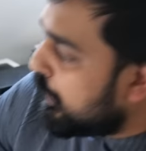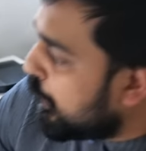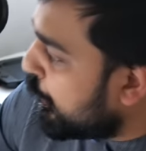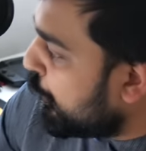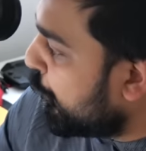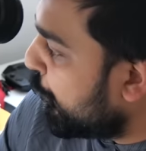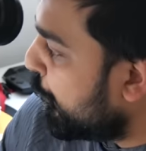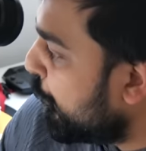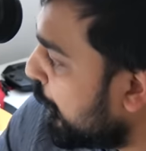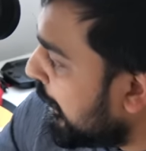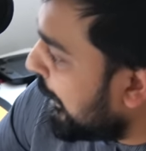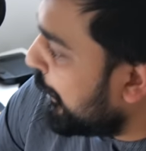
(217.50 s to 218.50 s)
Whoa,
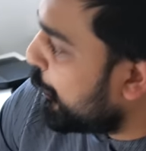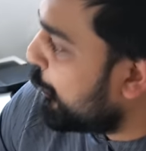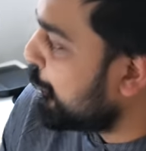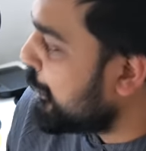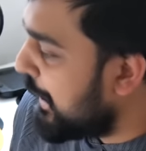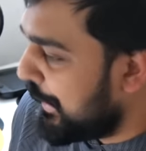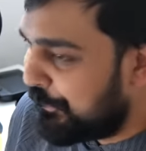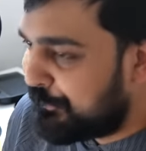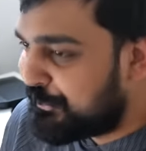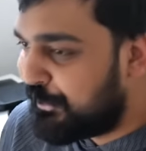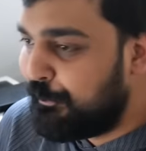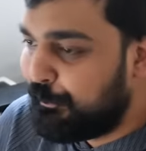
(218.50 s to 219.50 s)
wait, hold on.
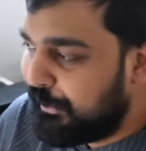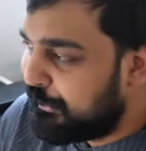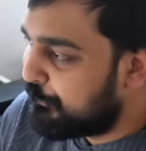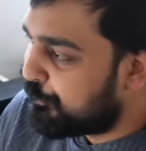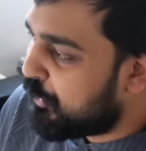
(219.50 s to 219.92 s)
You're telling me the